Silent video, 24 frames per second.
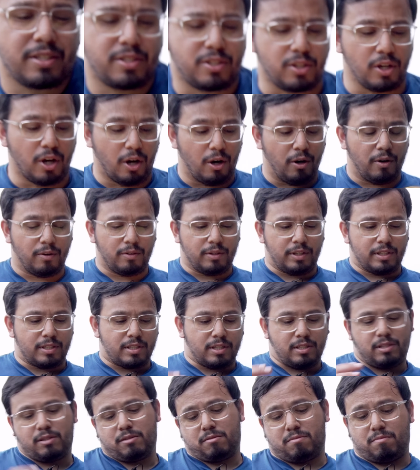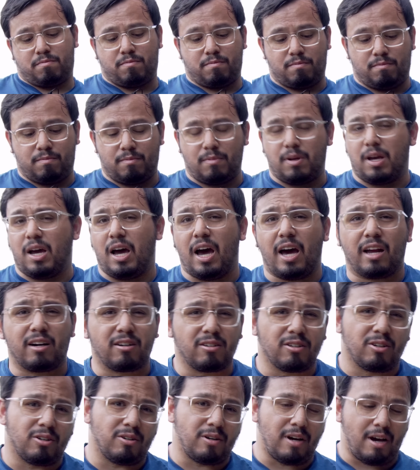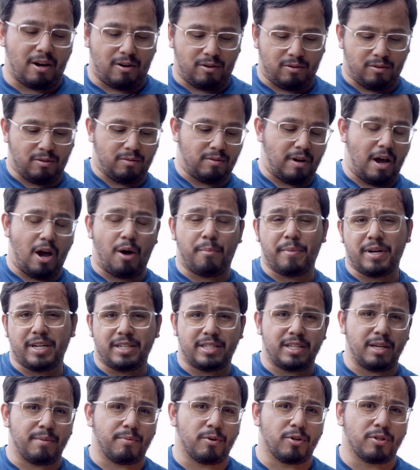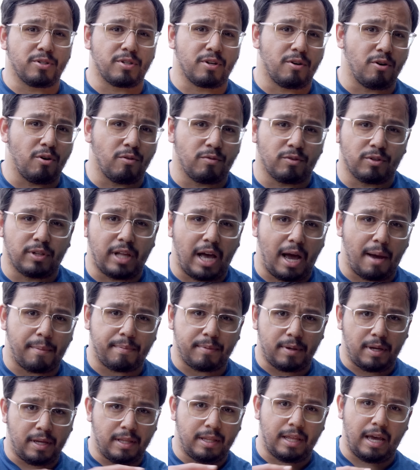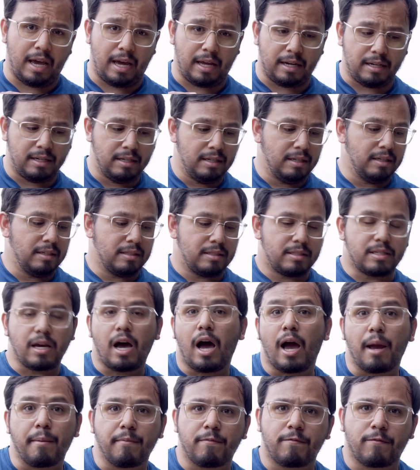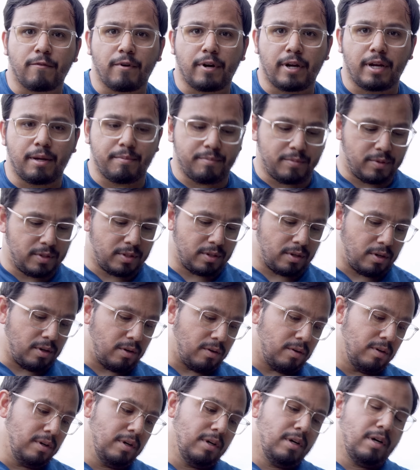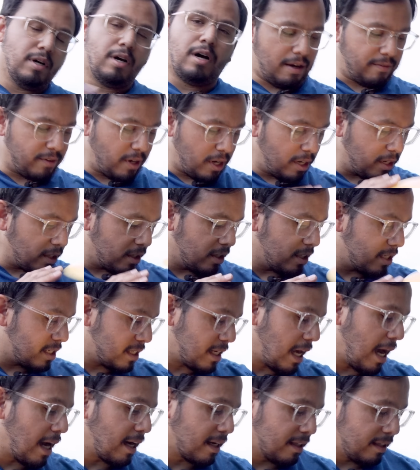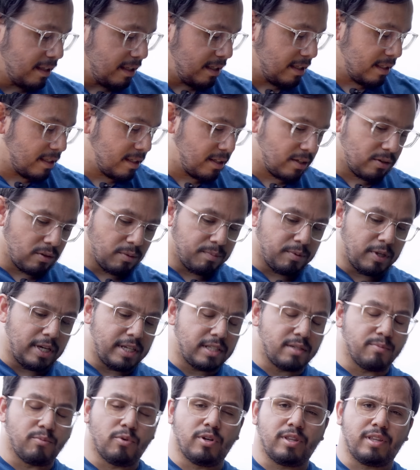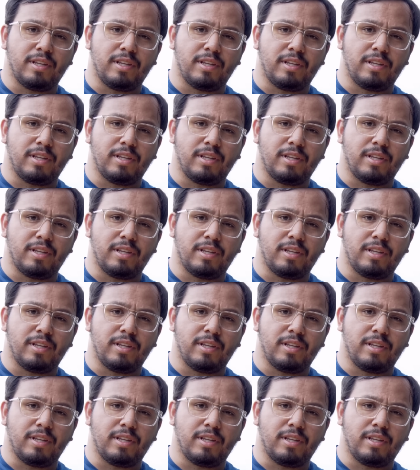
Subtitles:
So this is, I don't know how many T-Birds that overlap in that time frame. So I've got a good stack of these to replace them with.